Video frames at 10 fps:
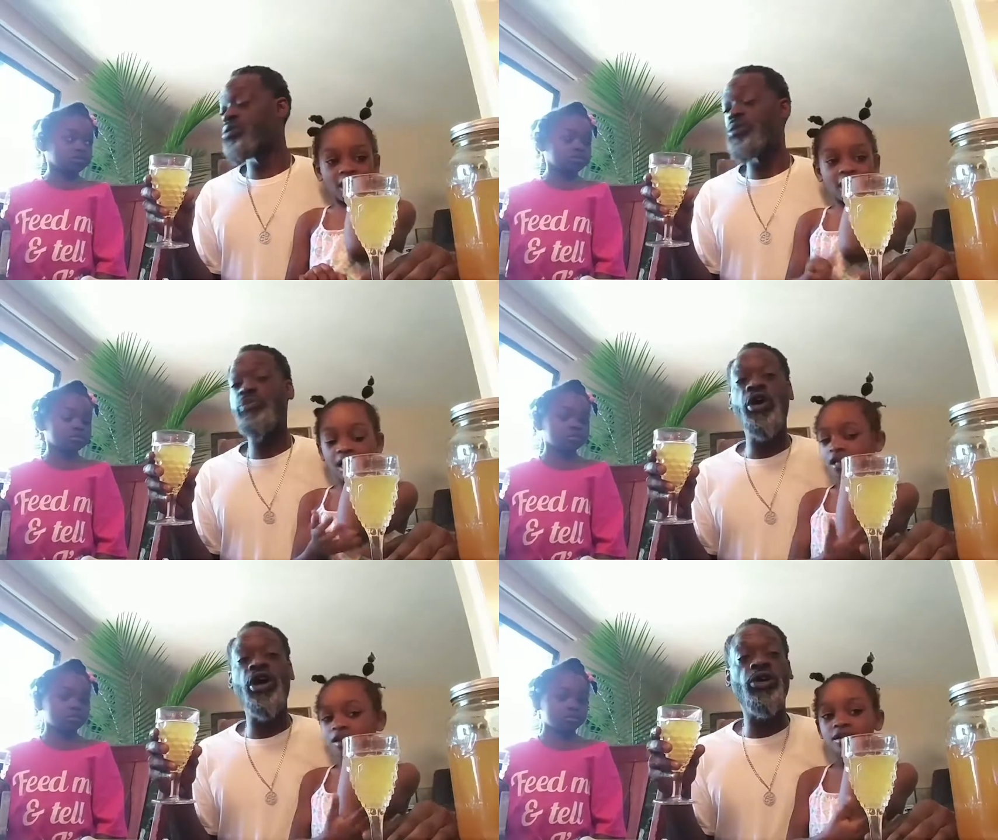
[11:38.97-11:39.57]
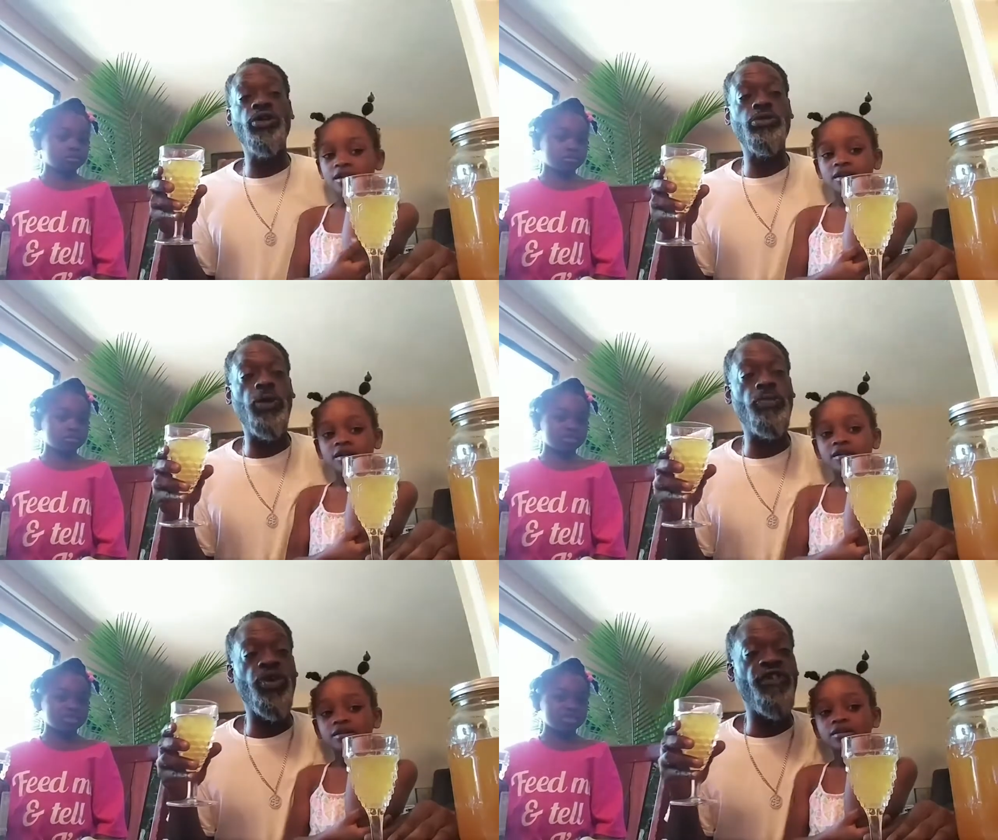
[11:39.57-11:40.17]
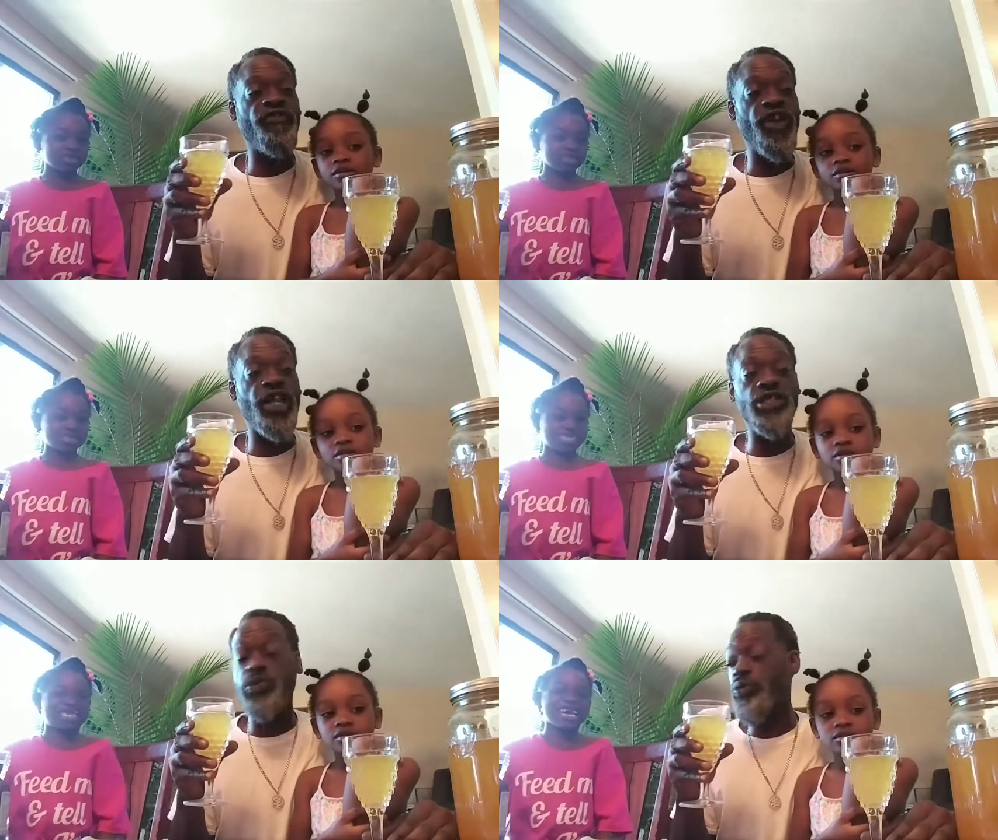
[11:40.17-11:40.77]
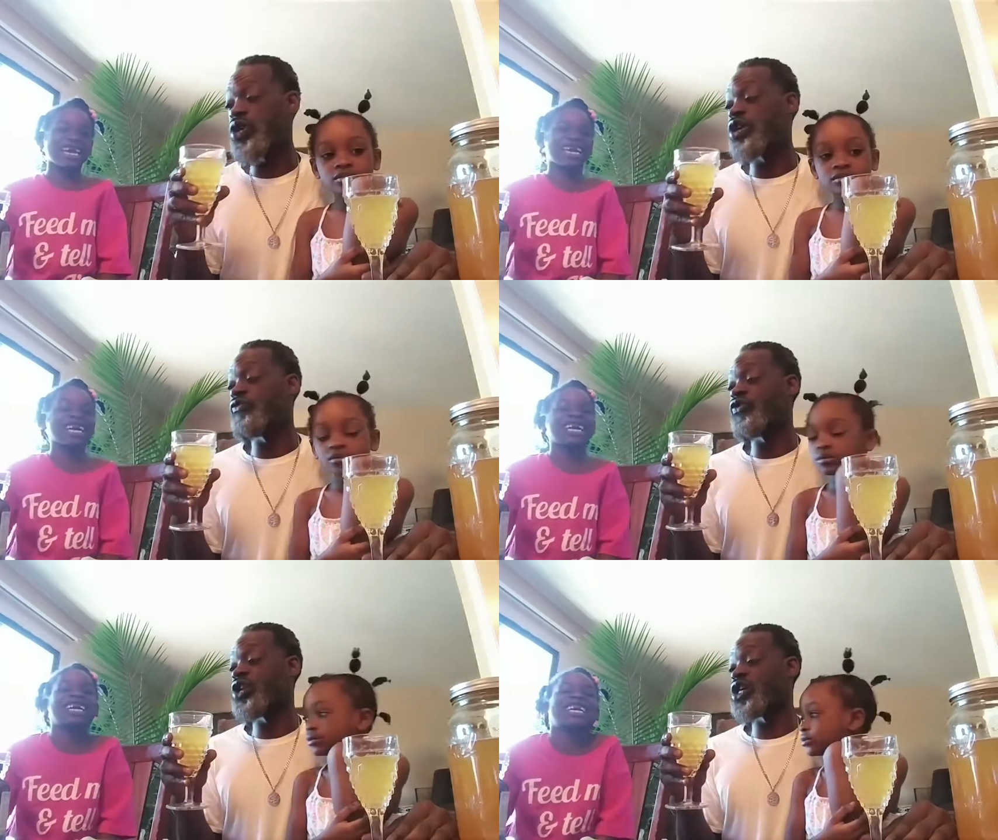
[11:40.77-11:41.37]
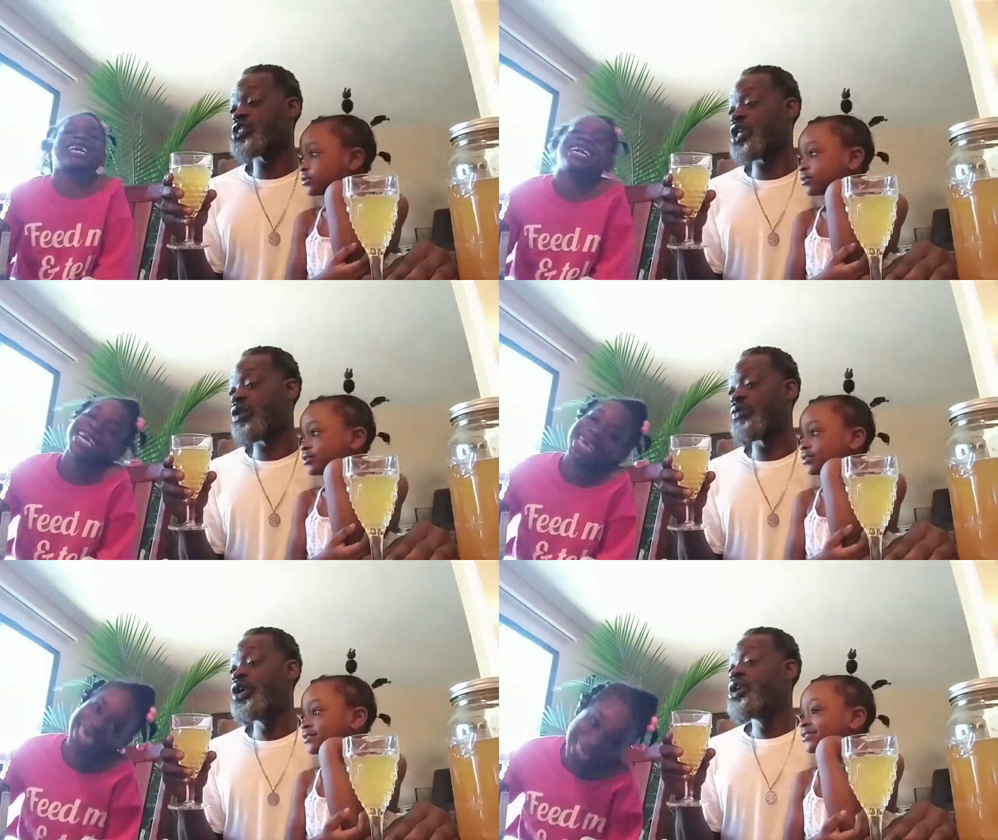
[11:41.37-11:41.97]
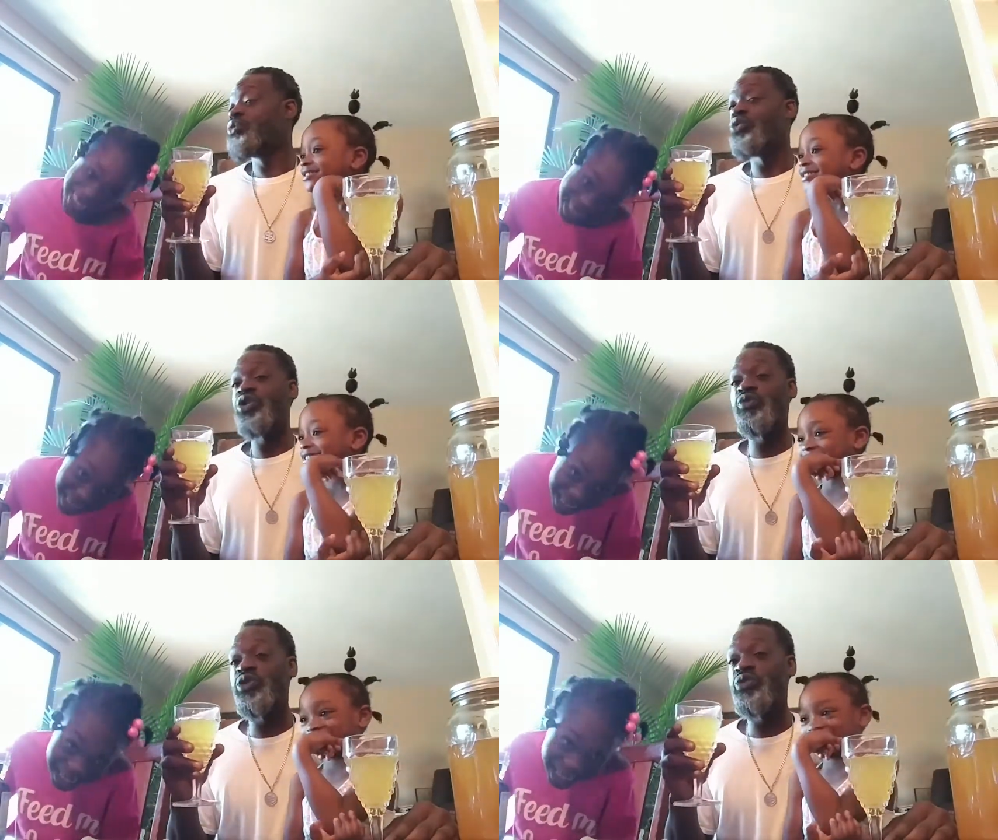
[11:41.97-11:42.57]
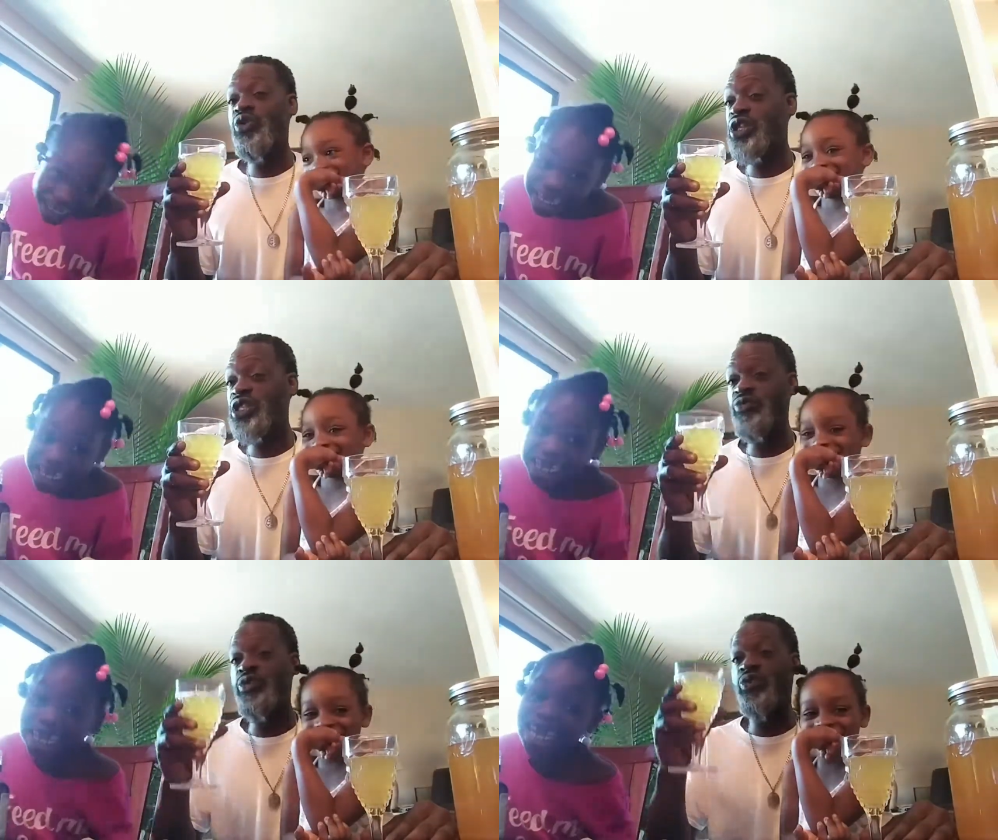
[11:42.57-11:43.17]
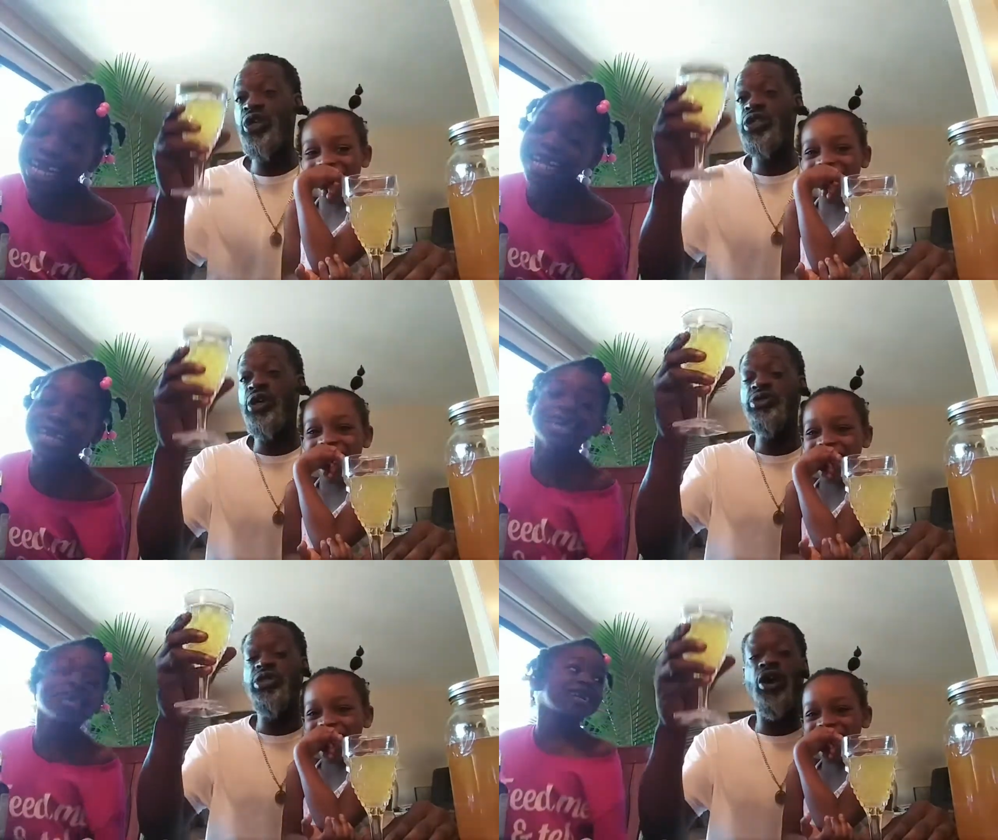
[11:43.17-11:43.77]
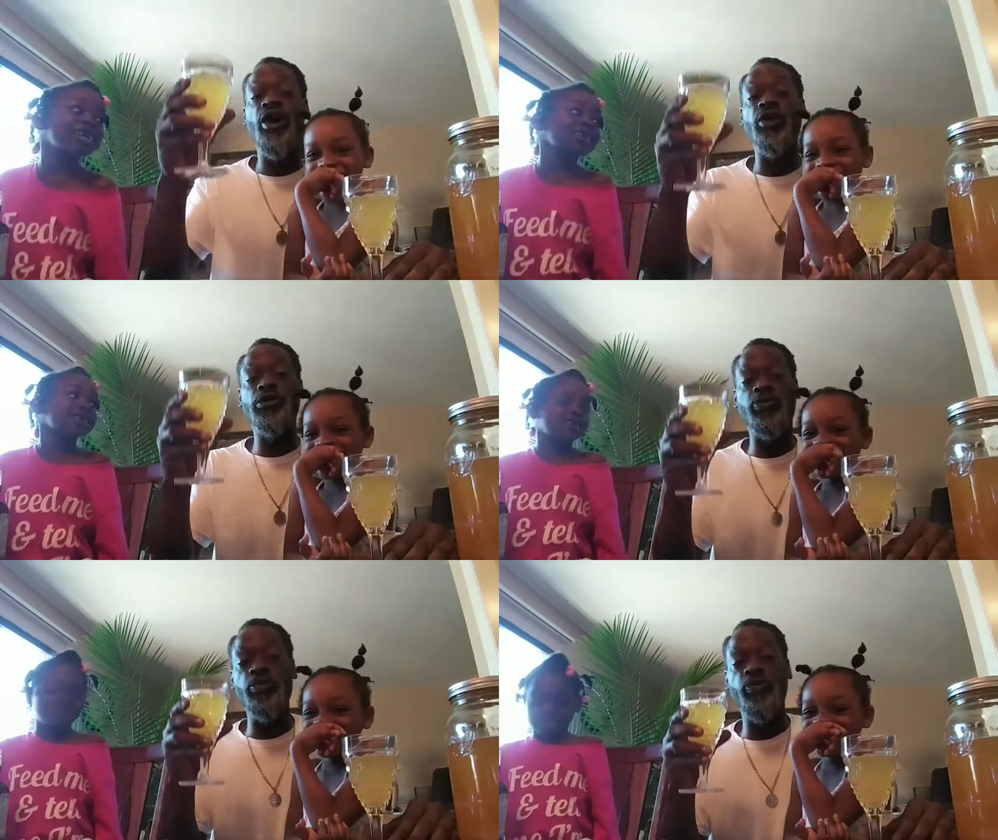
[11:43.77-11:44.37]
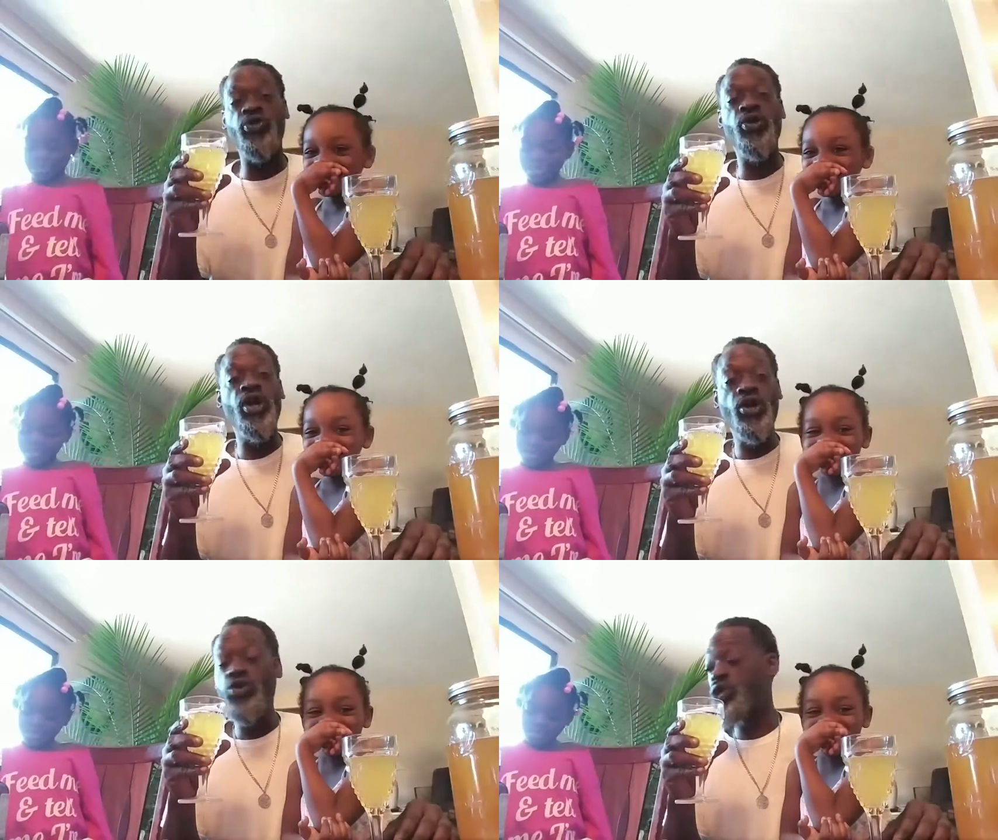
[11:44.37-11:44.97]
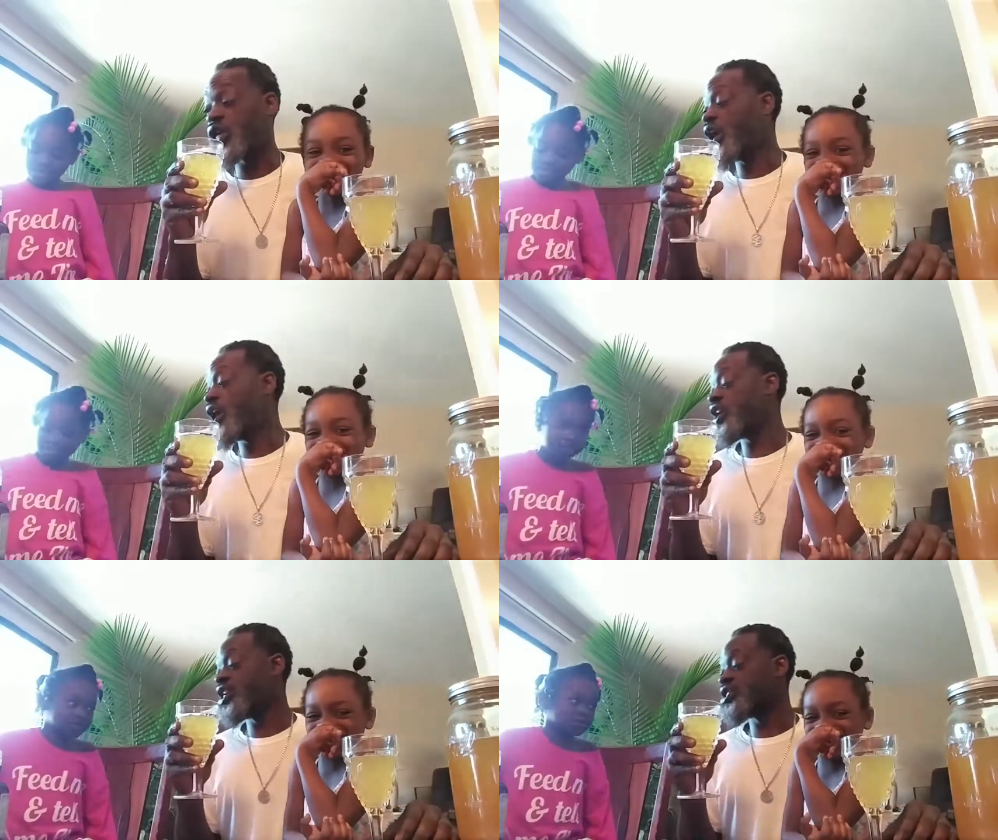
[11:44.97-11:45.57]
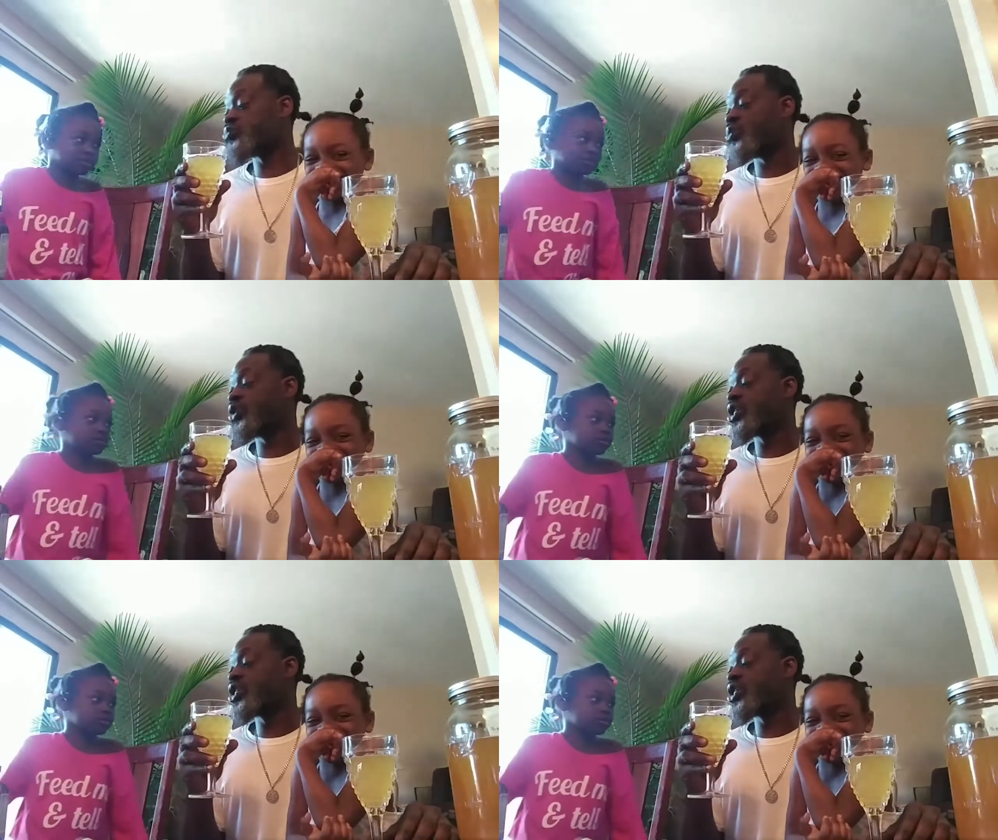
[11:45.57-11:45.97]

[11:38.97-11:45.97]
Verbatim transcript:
Speaker 1: We want to remember all those people that fed us when we couldn't feed ourselves. We want to, we want, we want to toast to all those people who carried us when we